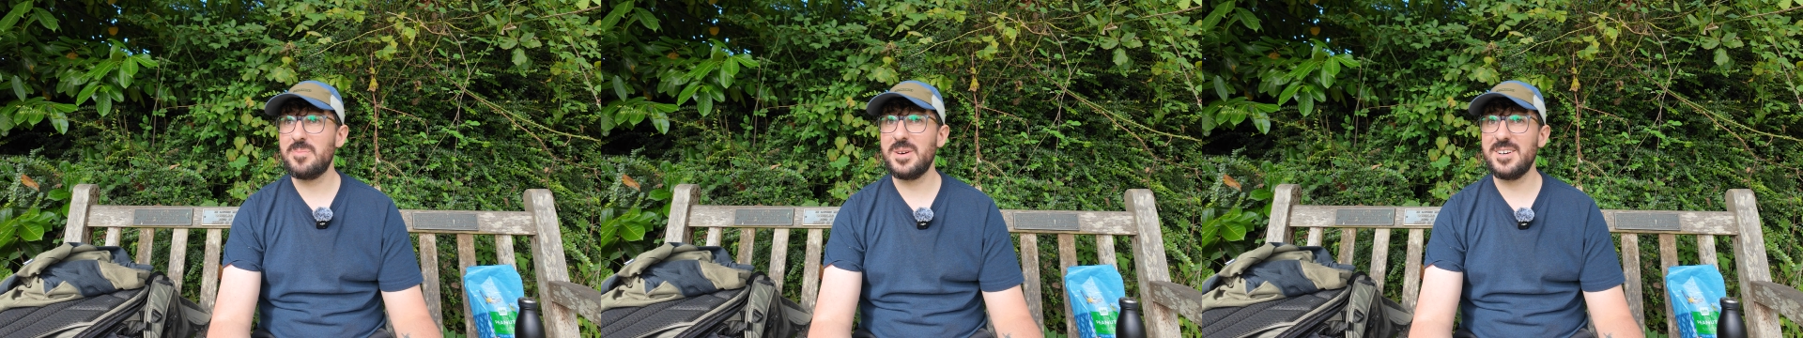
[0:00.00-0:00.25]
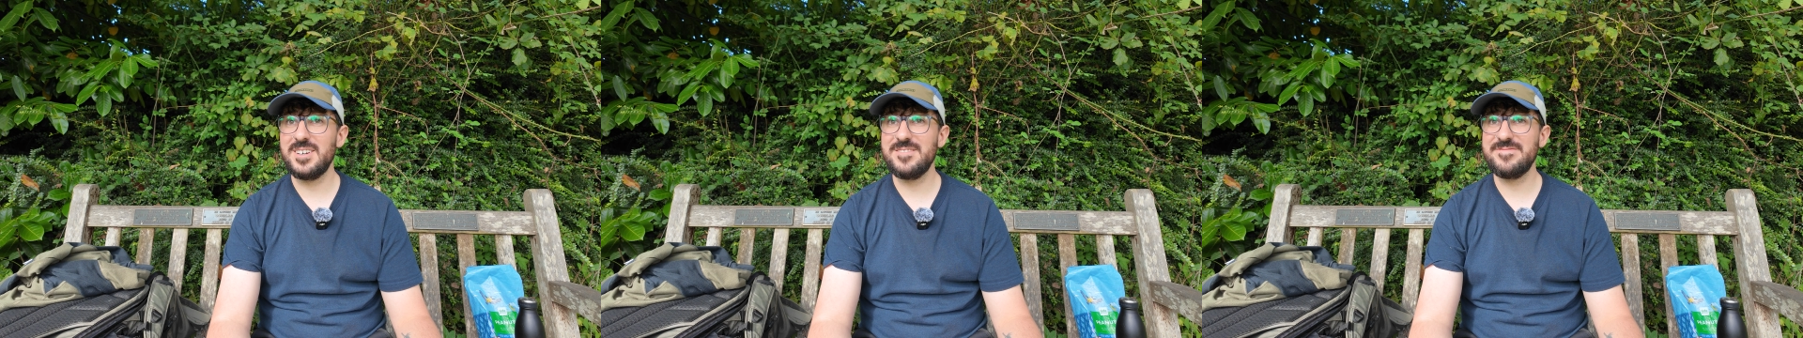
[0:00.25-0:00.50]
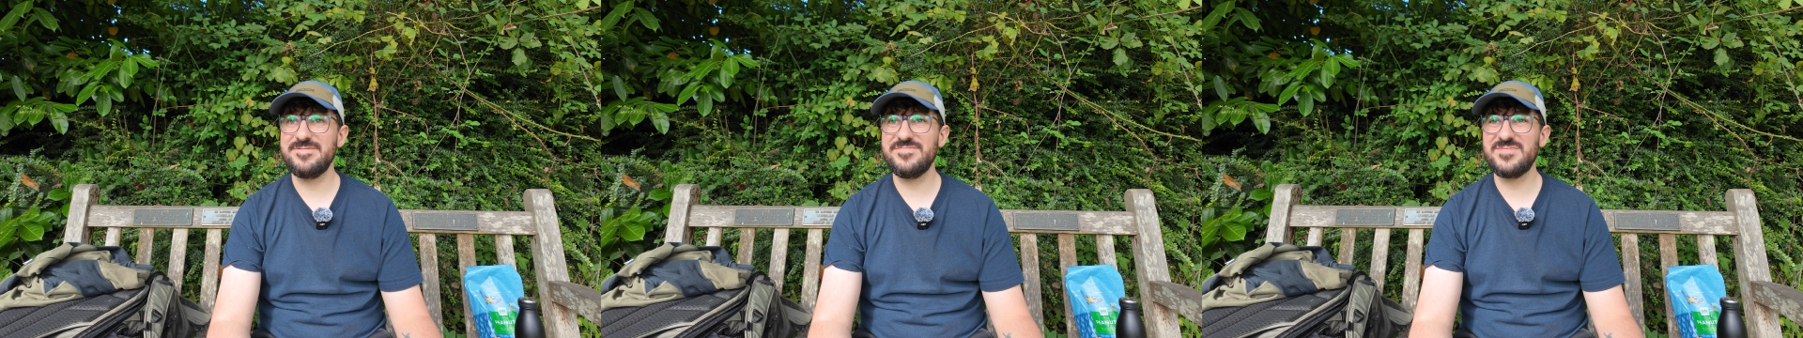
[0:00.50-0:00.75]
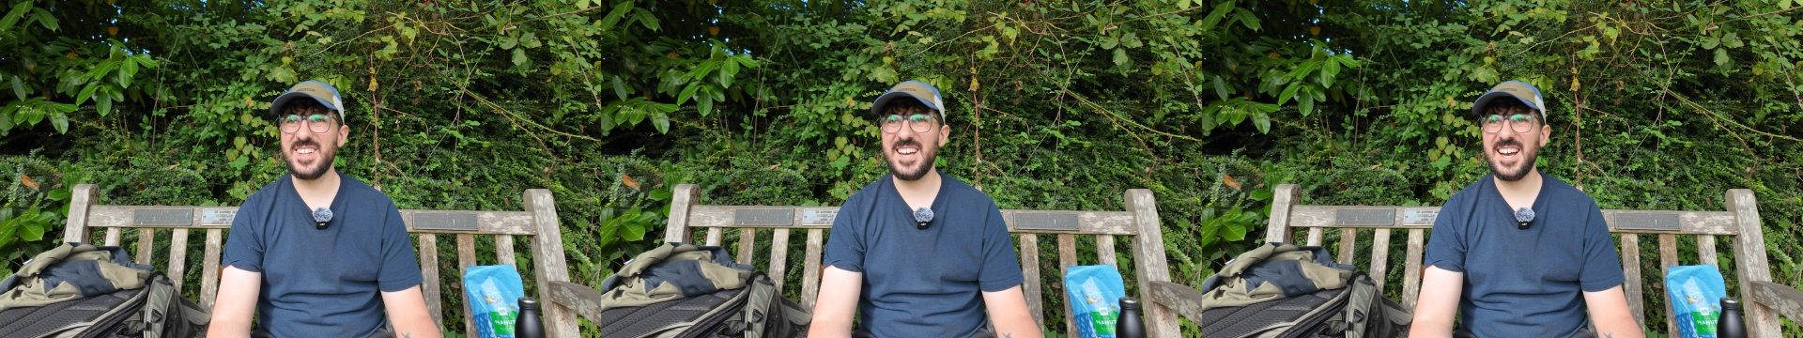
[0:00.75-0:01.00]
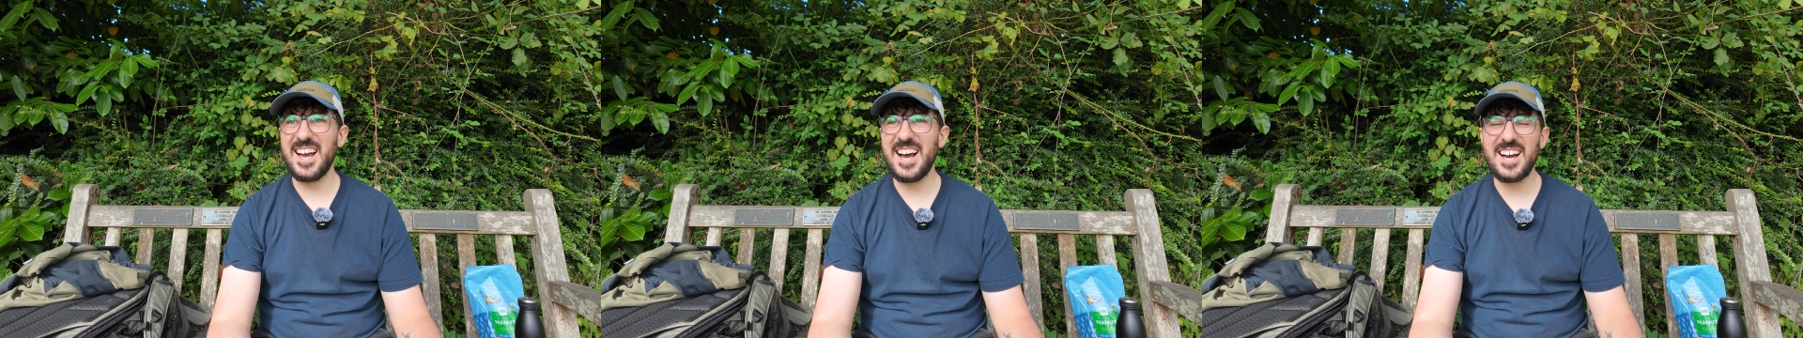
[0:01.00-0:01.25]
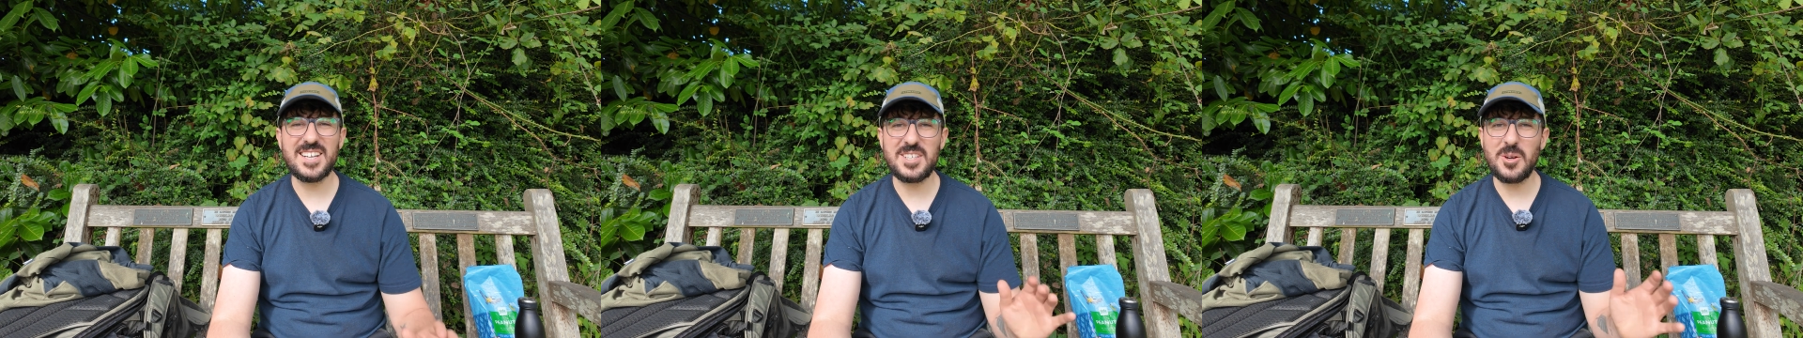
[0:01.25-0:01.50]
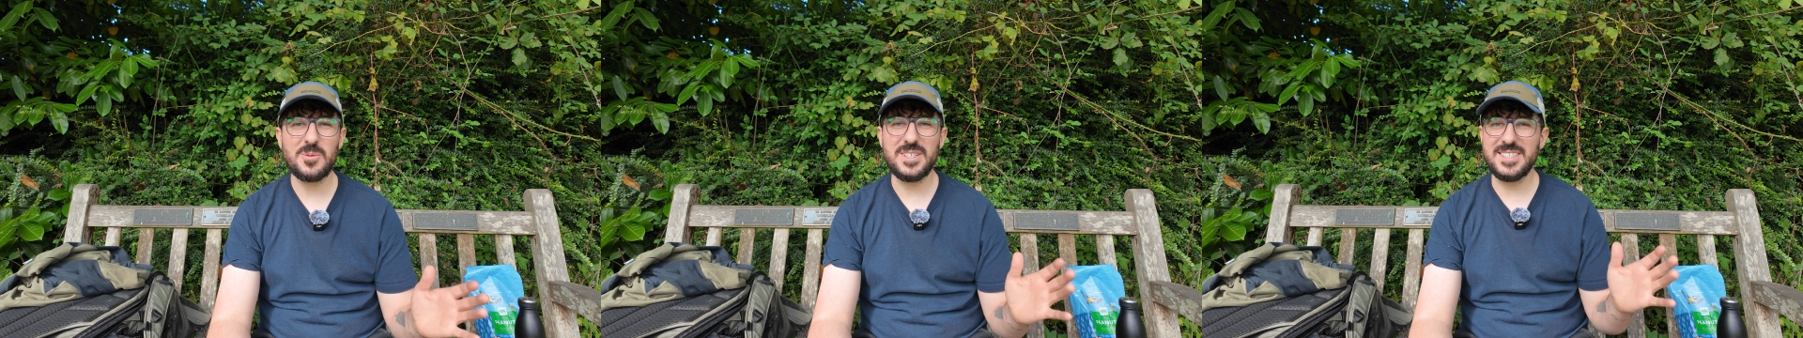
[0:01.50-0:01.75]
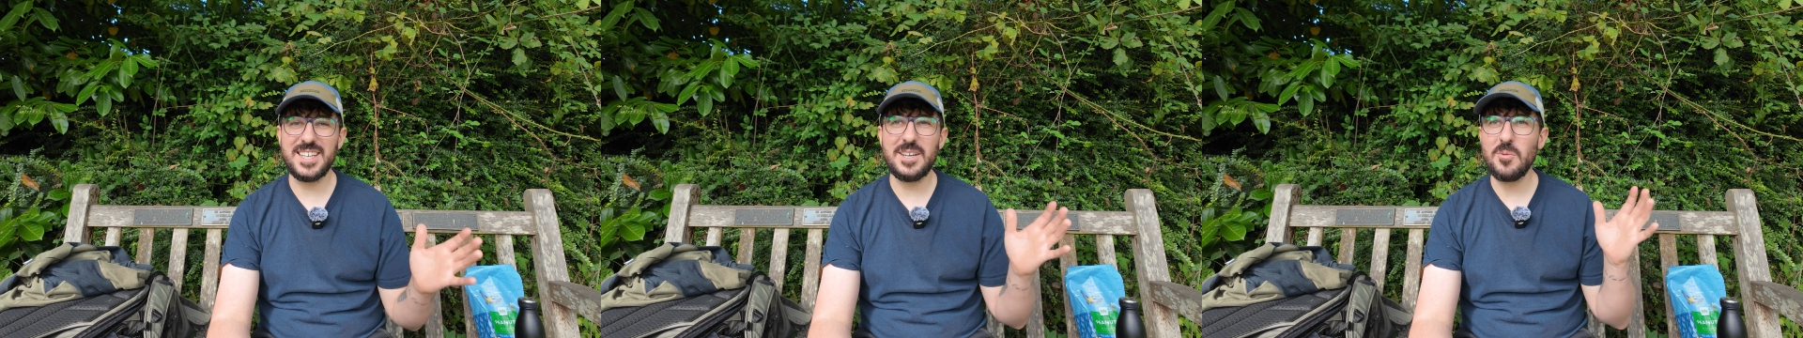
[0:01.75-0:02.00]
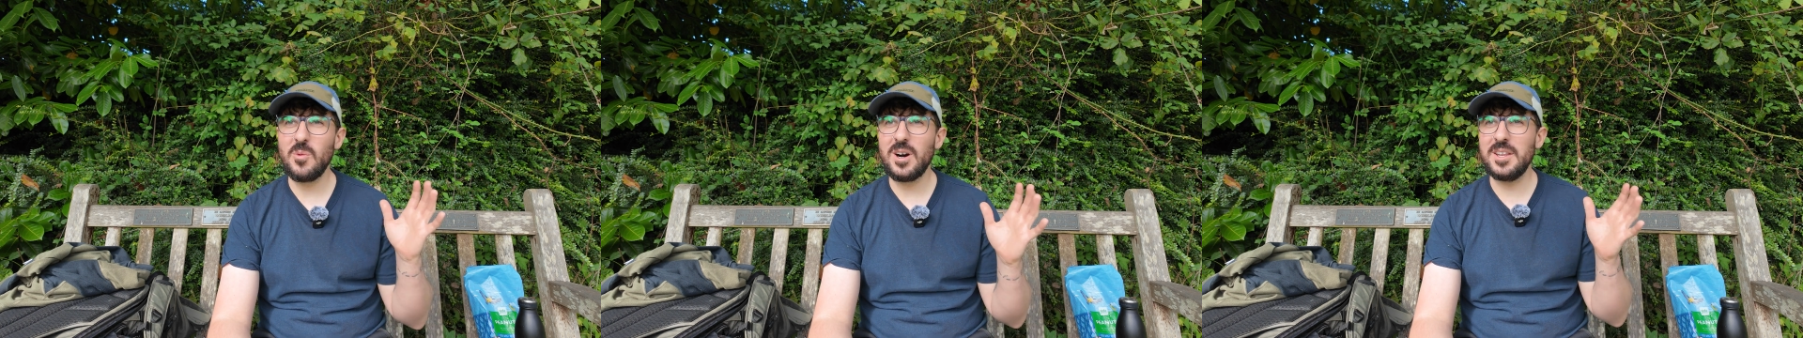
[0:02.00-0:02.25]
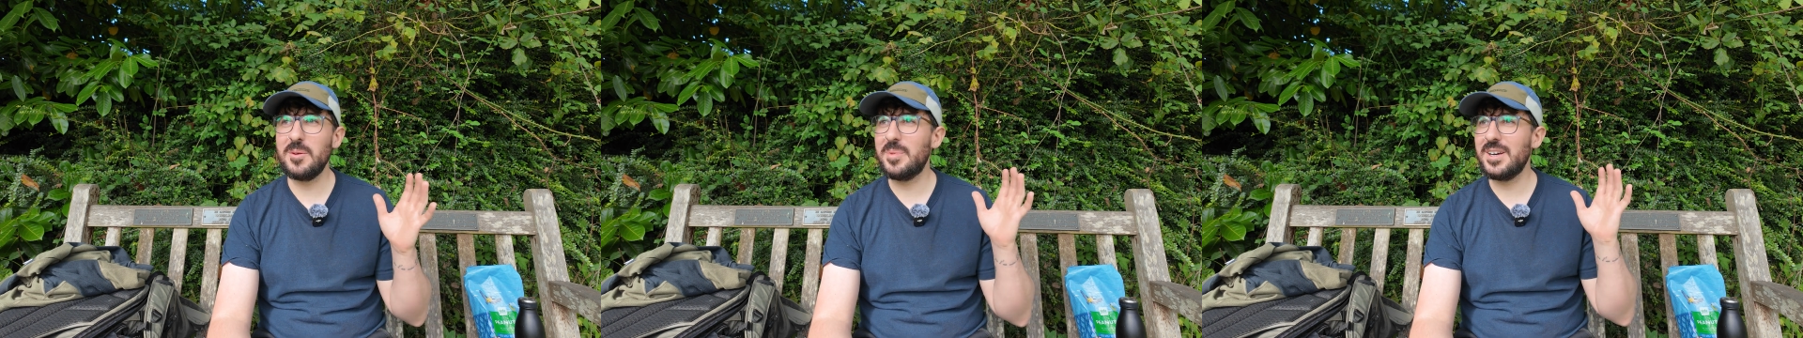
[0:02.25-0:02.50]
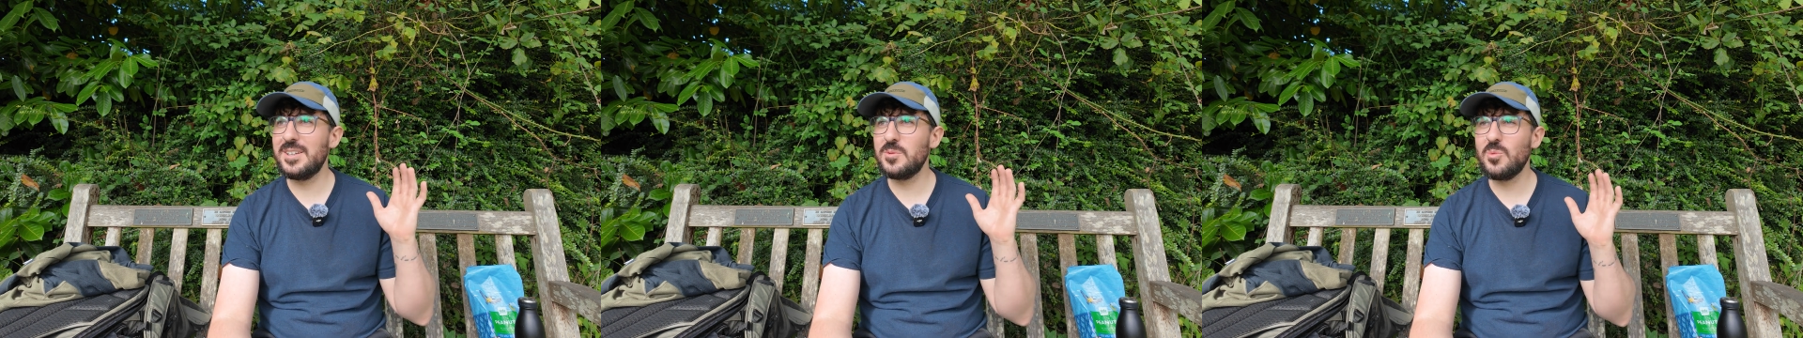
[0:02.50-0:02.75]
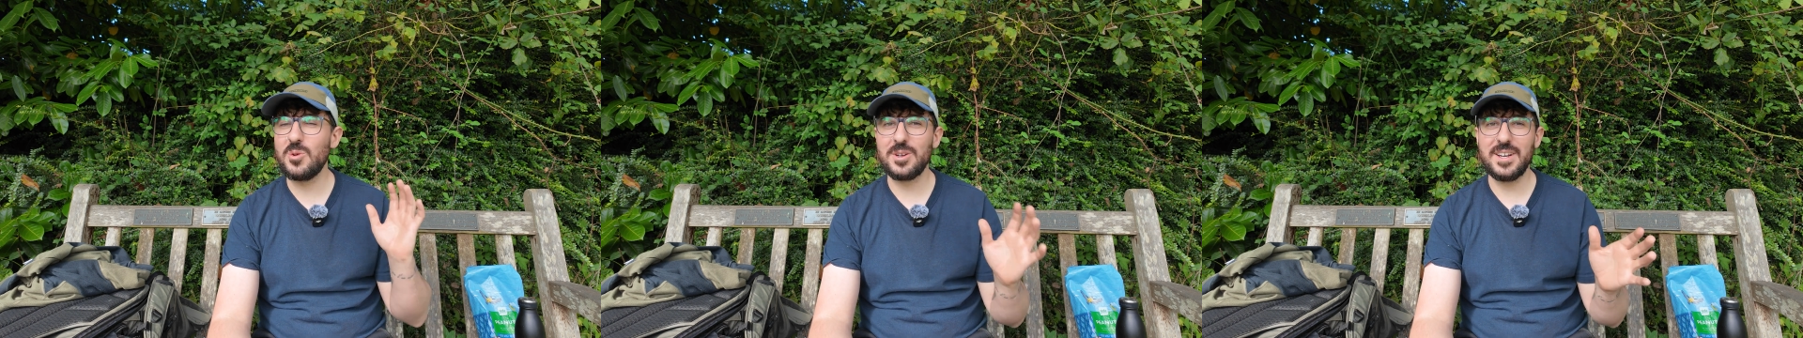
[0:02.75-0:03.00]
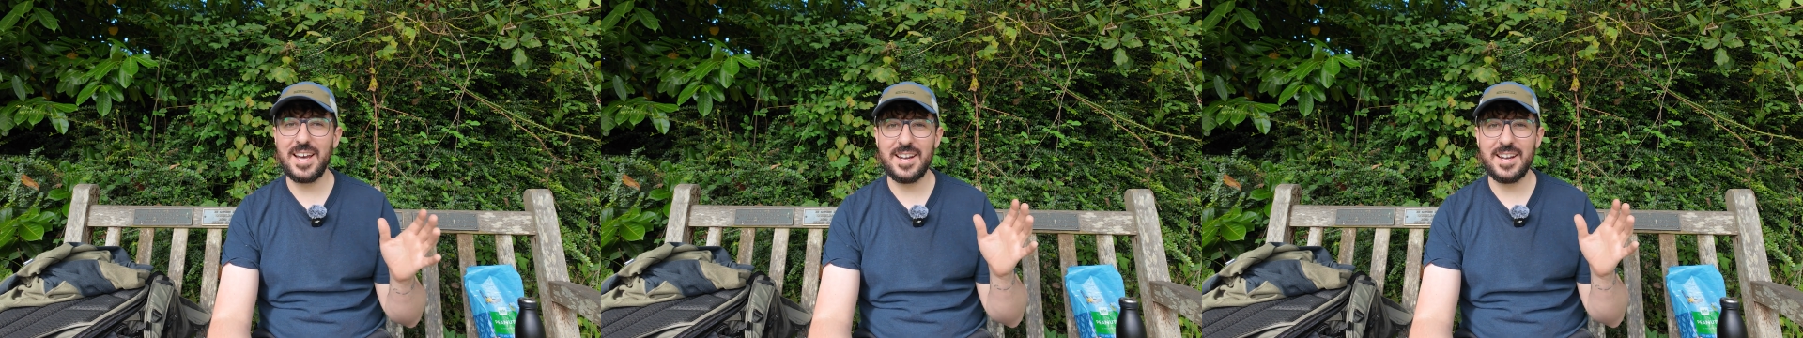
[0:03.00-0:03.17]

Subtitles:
But I don't see why the birds wouldn't